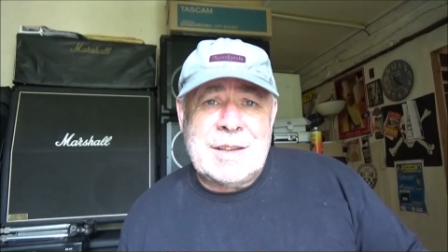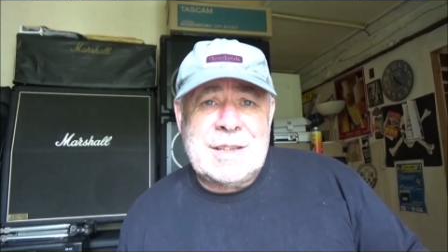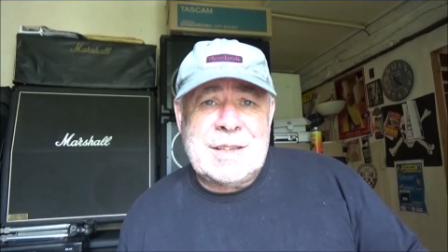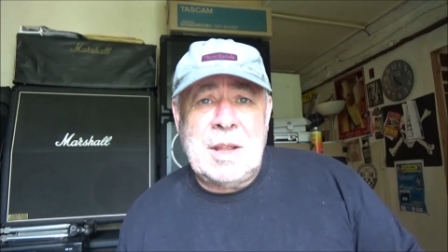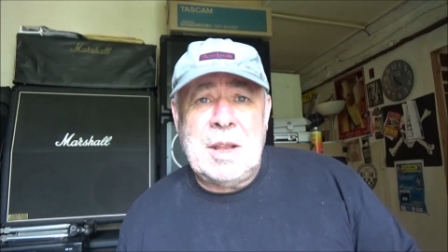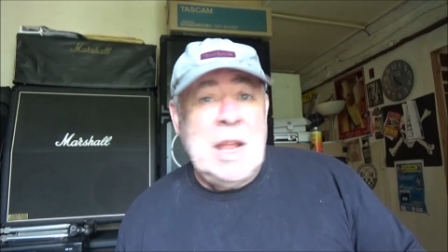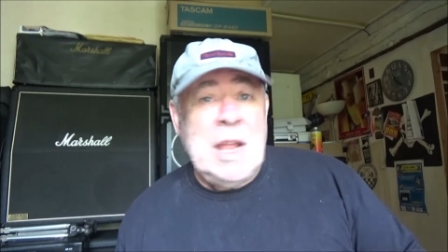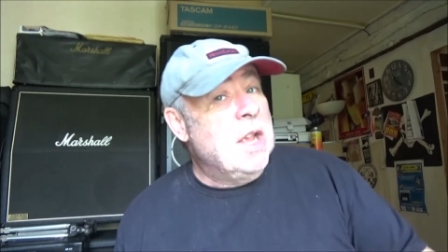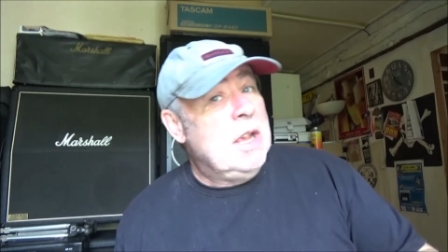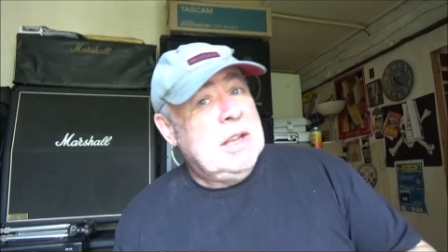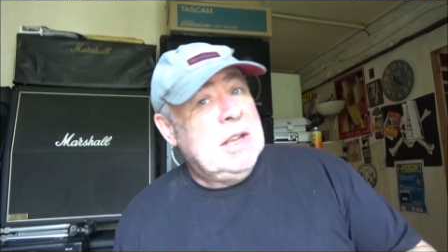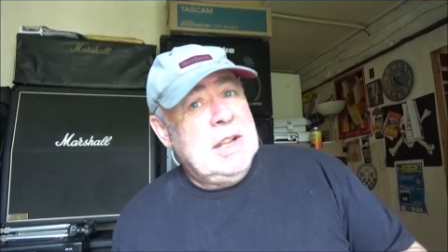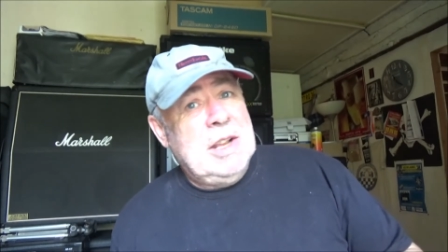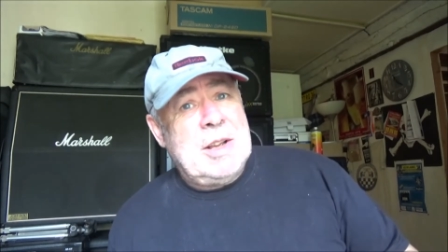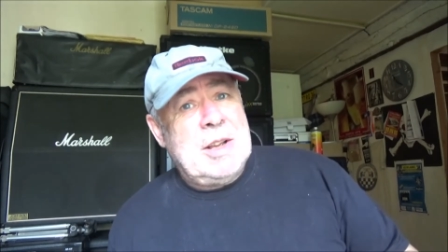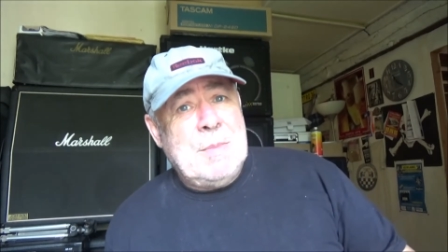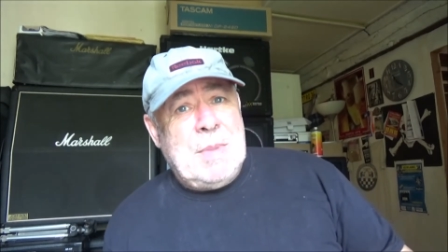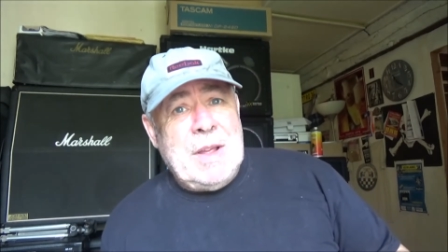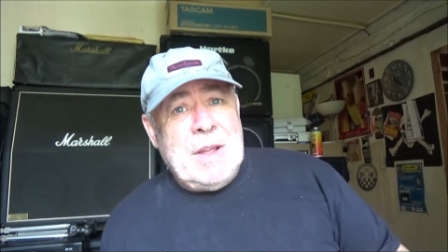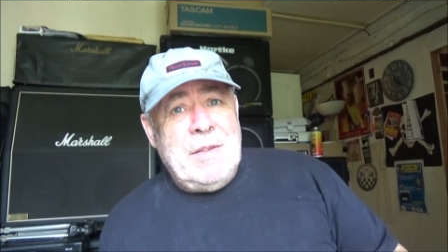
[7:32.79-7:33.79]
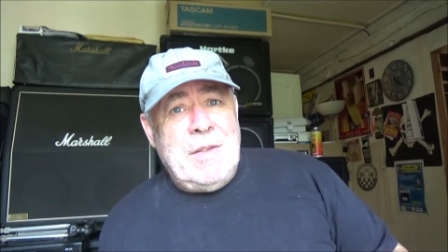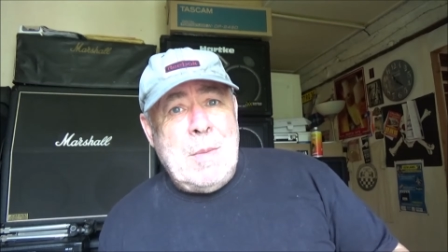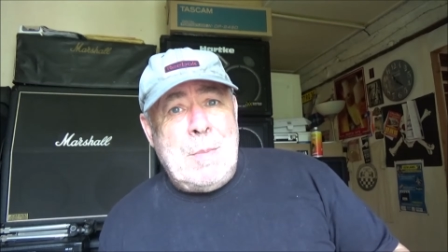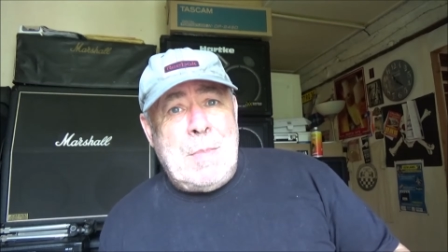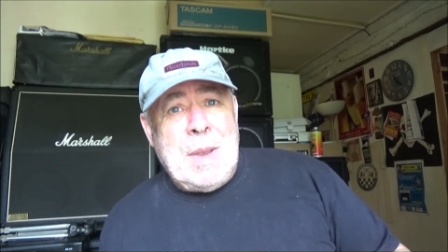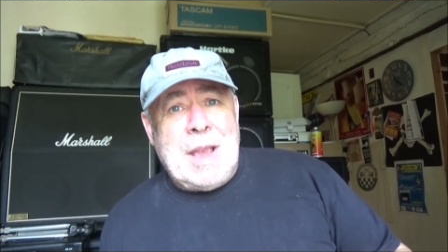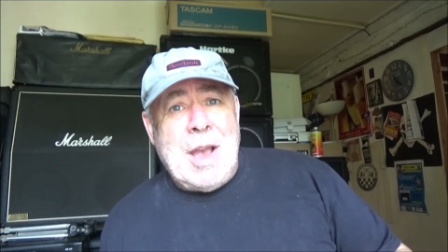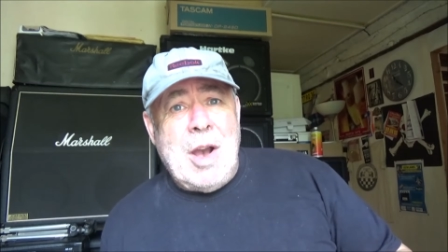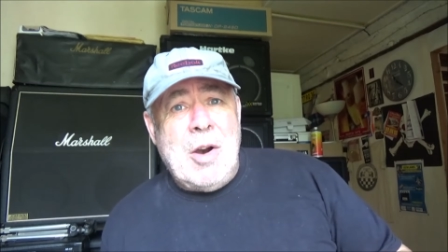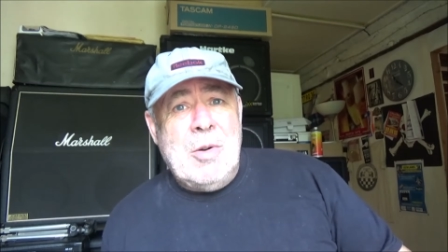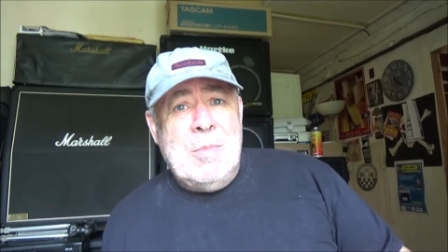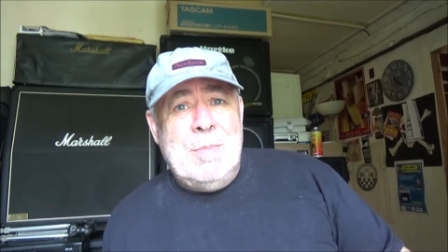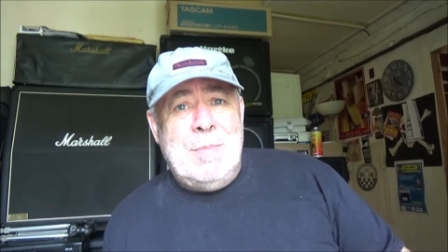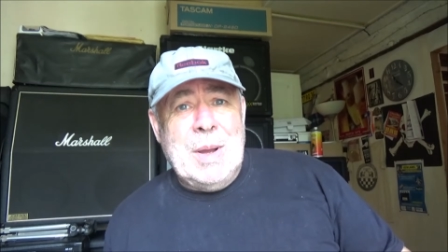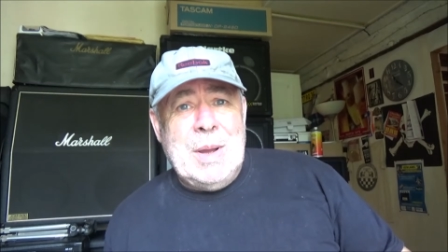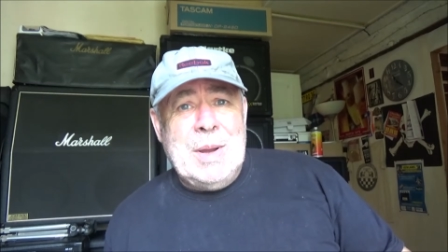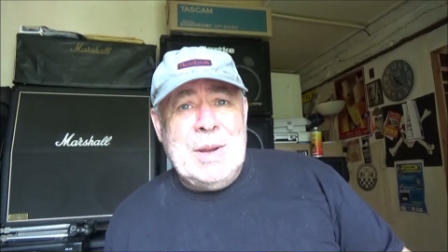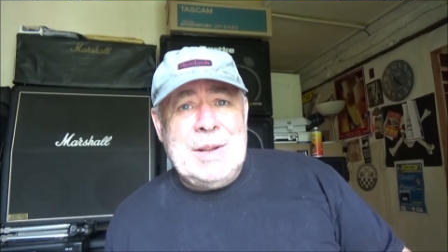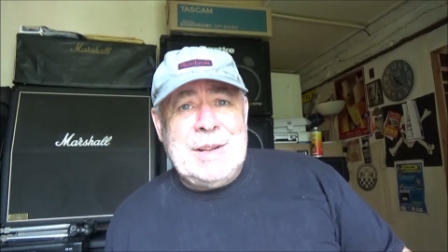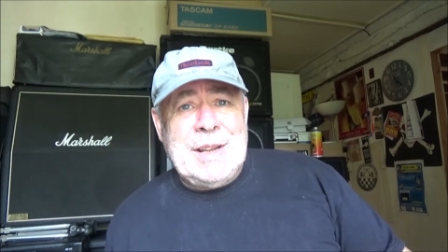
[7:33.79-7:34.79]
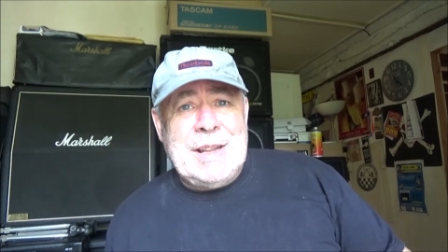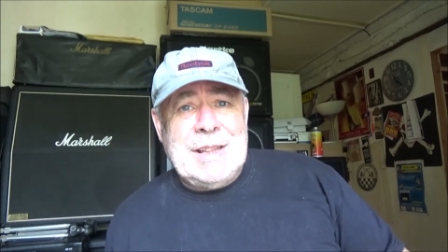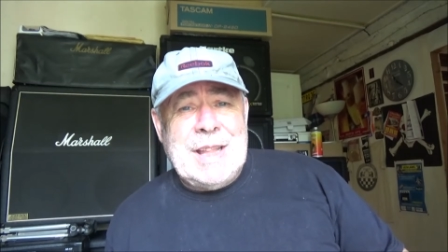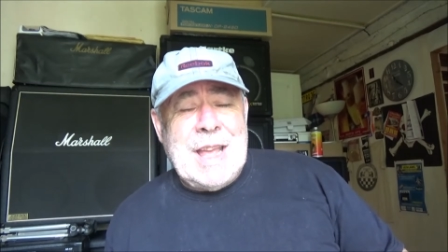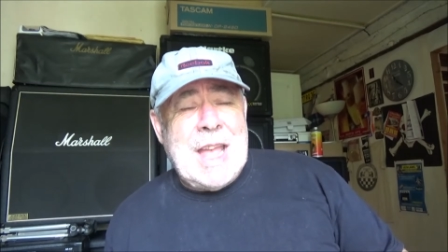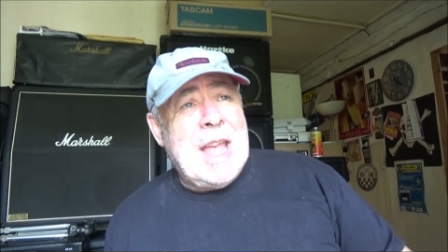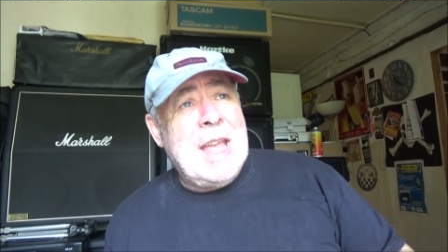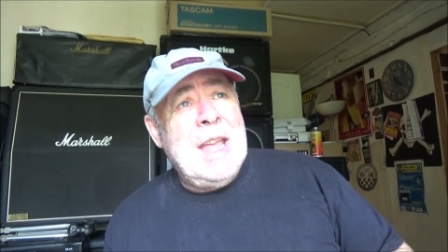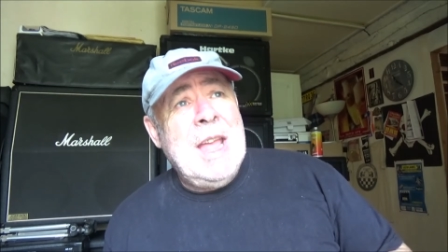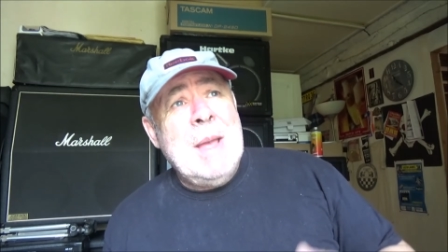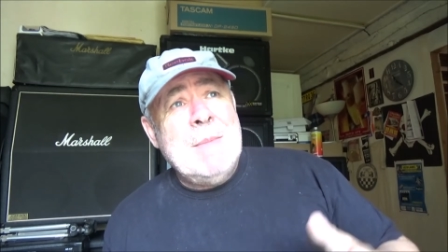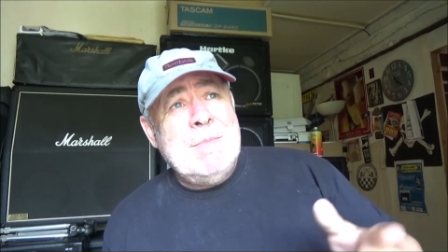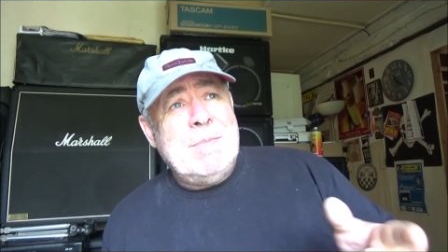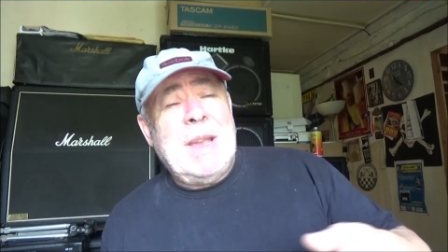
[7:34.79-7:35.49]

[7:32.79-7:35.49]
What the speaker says: I said, "Look a bit of a big old bird in that."